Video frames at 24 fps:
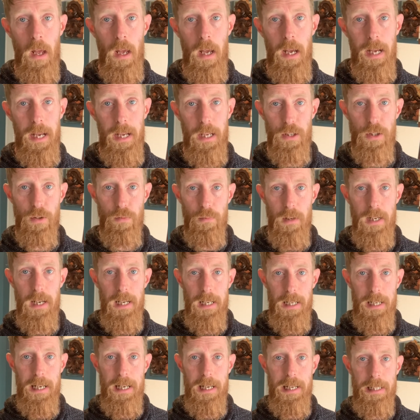It's really
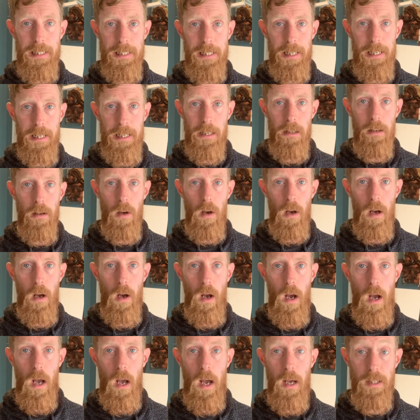easy,
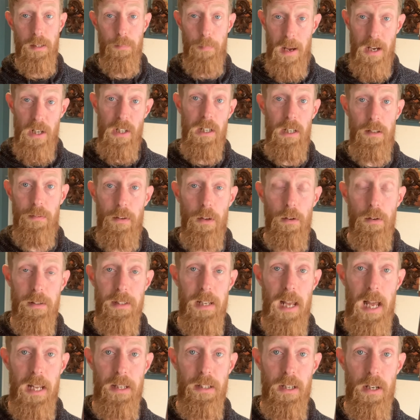especially if you're a
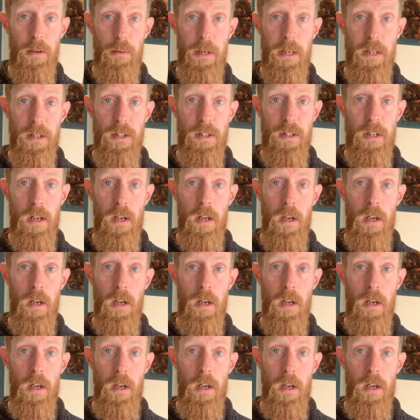tattooist,